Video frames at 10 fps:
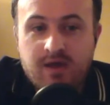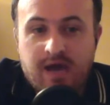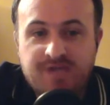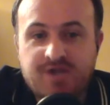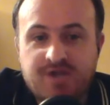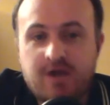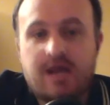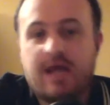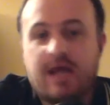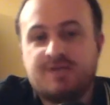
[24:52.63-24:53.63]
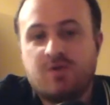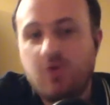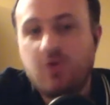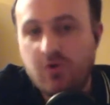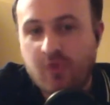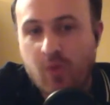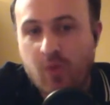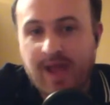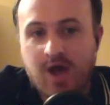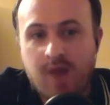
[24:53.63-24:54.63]
started, I guess, to
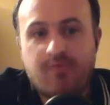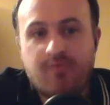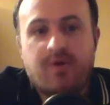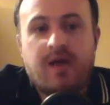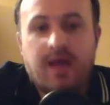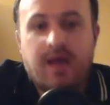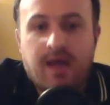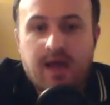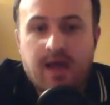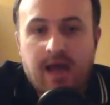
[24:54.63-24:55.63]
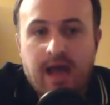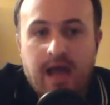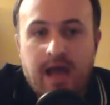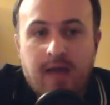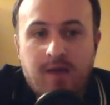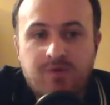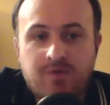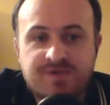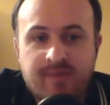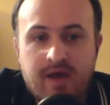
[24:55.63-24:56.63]
wake up. I
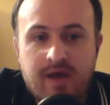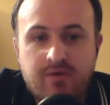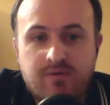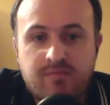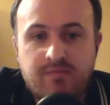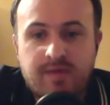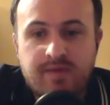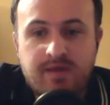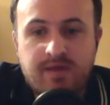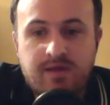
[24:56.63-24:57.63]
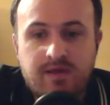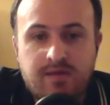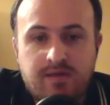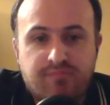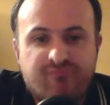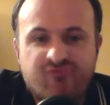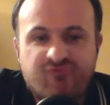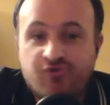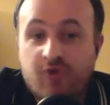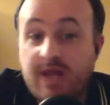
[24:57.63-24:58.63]
was about maybe
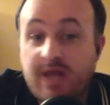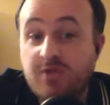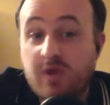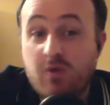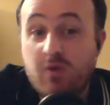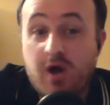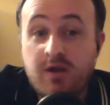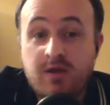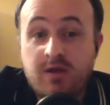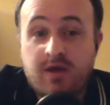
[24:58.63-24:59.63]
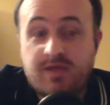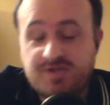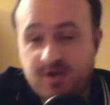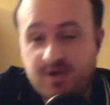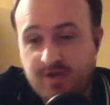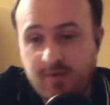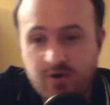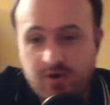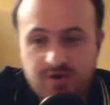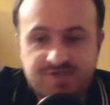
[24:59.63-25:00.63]
2021, and I started to come
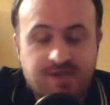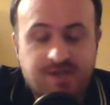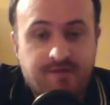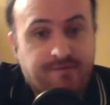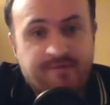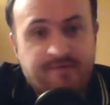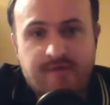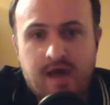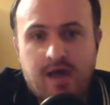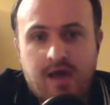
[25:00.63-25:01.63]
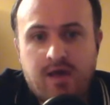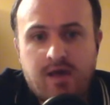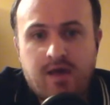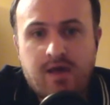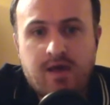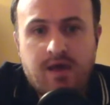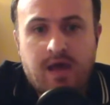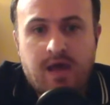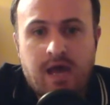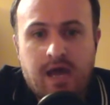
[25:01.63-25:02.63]
across stuff with David
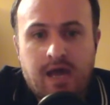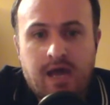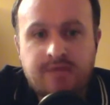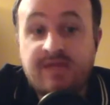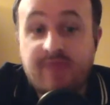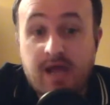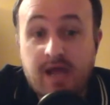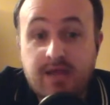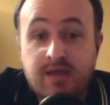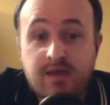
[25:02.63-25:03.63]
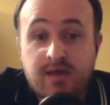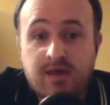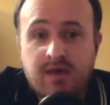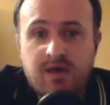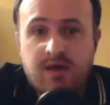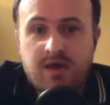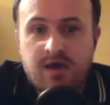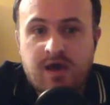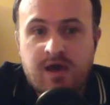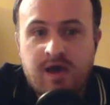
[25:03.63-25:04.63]
Icke,
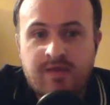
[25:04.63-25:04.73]
and